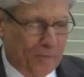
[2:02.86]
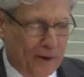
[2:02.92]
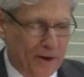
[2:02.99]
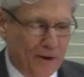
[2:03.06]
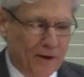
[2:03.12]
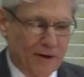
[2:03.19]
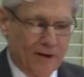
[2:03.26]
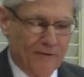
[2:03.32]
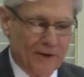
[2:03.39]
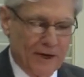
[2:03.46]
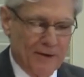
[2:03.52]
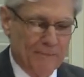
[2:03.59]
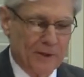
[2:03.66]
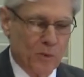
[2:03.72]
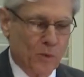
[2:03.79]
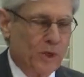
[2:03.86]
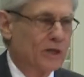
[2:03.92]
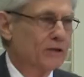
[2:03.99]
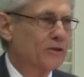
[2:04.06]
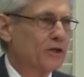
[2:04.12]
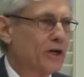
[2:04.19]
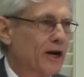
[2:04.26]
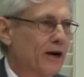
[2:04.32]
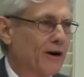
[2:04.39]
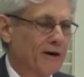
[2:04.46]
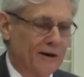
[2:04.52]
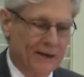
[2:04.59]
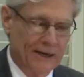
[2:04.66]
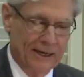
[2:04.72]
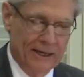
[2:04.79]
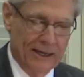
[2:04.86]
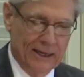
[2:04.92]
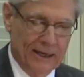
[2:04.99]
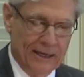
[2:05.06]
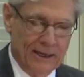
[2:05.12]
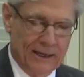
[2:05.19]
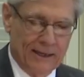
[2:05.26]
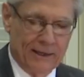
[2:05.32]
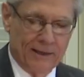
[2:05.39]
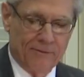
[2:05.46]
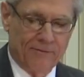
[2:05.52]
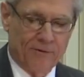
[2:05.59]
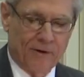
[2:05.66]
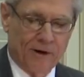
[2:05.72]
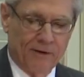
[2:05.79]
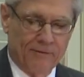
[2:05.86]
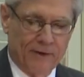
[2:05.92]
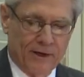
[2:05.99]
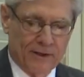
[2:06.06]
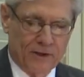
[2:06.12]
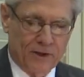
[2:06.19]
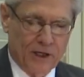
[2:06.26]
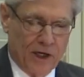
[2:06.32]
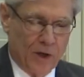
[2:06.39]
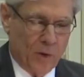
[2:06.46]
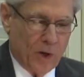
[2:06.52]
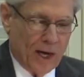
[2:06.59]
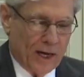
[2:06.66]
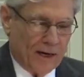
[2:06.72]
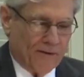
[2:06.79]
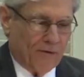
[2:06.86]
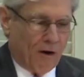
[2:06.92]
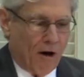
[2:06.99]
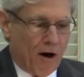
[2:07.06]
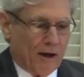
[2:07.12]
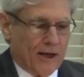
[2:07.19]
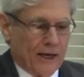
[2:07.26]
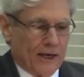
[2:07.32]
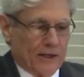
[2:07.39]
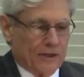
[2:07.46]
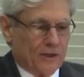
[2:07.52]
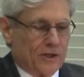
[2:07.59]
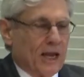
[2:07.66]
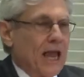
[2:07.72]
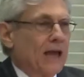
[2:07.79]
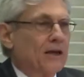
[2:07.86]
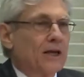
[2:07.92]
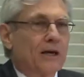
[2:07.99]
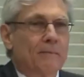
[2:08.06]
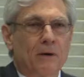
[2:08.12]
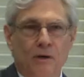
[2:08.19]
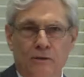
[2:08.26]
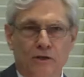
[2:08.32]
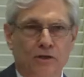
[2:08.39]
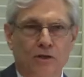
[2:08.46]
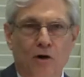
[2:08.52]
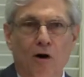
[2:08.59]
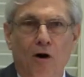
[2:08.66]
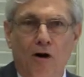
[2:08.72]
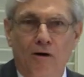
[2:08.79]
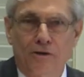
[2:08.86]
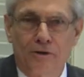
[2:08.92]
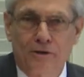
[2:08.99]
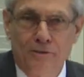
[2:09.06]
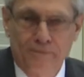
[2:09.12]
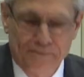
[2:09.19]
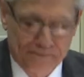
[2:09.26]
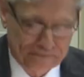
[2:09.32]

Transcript: appeared of an empty wheelchair in front of a silhouette of Hawking standing among the stars.